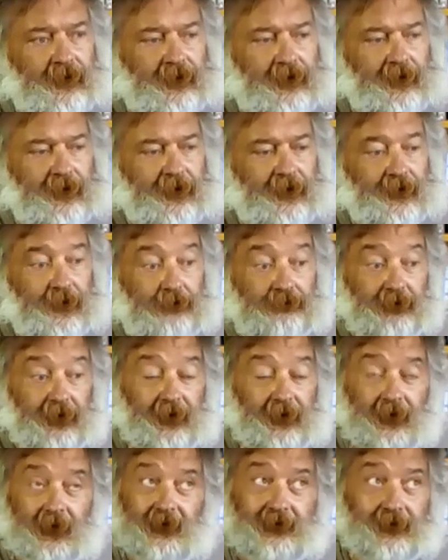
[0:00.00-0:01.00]
and I
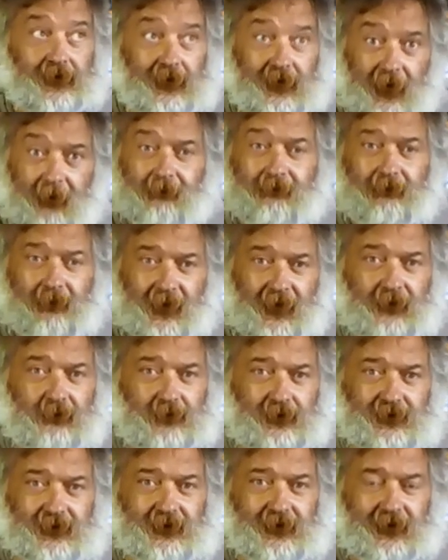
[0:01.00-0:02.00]
realised that, yep, that
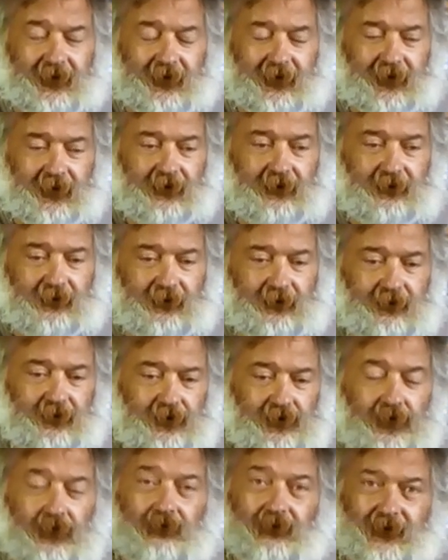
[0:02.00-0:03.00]
was the
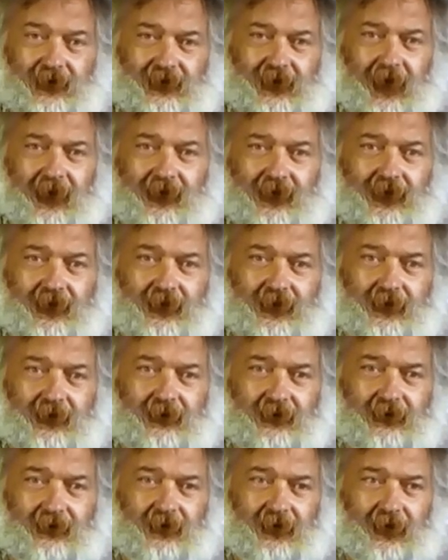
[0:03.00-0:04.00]
current standard
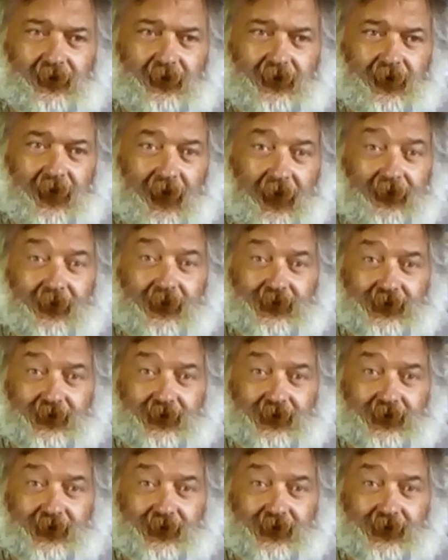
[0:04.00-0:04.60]
at the